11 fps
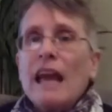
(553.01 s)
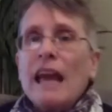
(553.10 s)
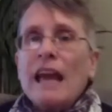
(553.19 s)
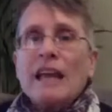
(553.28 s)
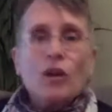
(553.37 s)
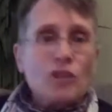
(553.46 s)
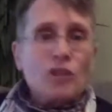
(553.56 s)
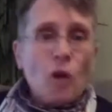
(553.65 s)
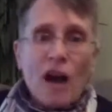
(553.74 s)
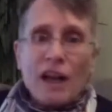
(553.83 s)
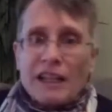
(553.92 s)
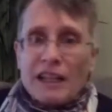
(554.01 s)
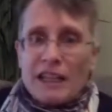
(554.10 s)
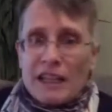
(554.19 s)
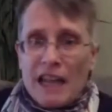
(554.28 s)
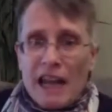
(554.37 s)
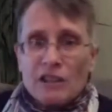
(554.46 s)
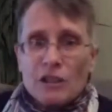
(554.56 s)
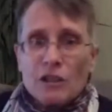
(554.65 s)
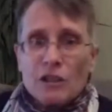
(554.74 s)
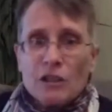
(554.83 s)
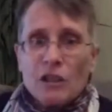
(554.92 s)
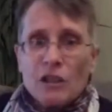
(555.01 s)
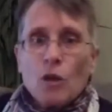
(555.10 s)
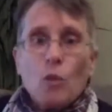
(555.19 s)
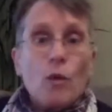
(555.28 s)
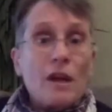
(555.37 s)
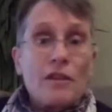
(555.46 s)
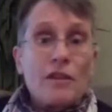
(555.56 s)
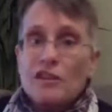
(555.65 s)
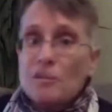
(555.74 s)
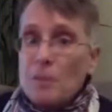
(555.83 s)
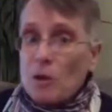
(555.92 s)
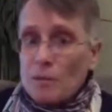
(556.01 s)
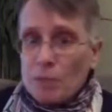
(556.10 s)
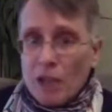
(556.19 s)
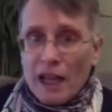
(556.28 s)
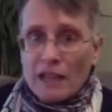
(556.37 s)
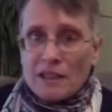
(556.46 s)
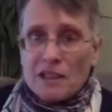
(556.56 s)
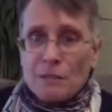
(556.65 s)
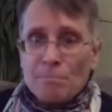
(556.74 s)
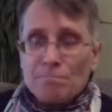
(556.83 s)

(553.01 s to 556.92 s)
and also how to connect with the spirit of plants.